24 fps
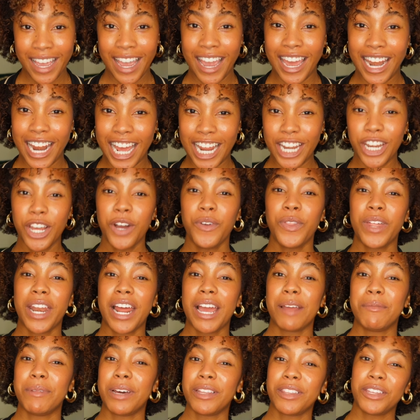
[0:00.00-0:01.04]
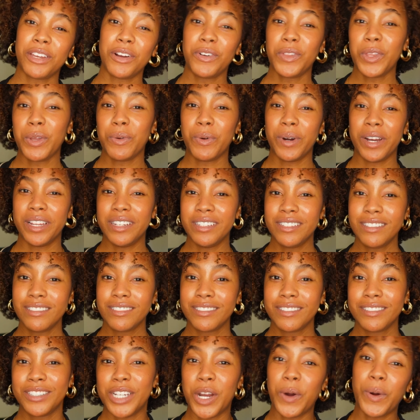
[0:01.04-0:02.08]
And I know that I am not the only one
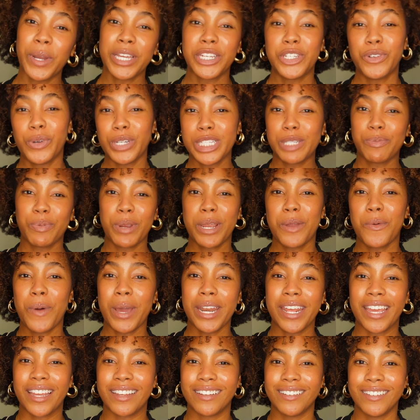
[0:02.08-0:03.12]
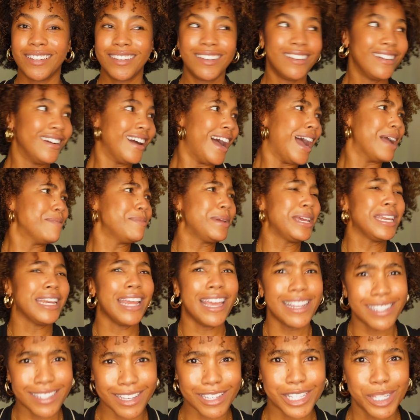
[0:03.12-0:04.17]
going to a spring wedding. I mean,
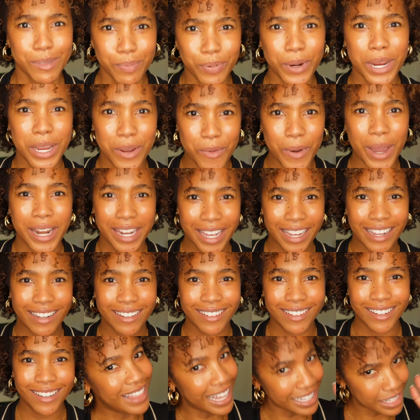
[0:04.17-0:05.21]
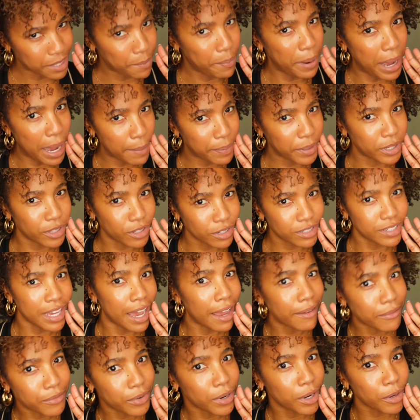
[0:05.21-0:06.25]
it's a spring wedding. That's a popular
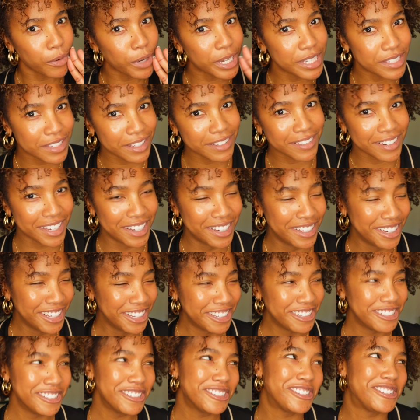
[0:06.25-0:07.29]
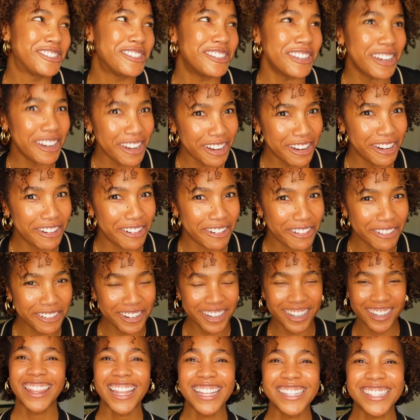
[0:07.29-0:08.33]
time for a reason. So
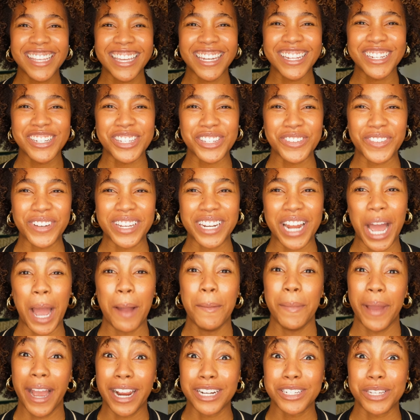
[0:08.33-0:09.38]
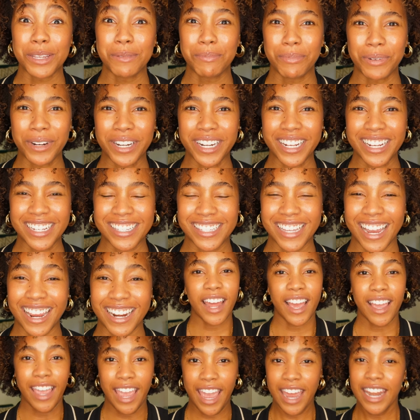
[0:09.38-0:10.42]
let's get into it. I'm actually pretty excited.
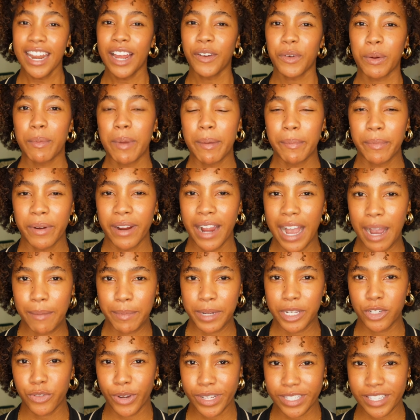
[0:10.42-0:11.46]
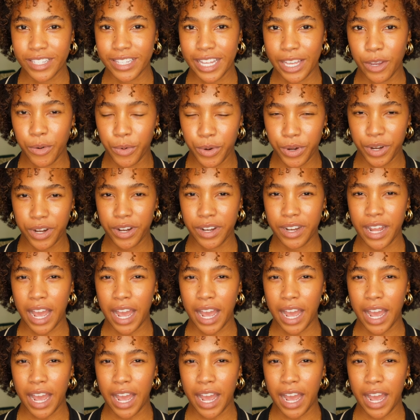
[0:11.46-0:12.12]
I cannot remember how many dresses I ordered.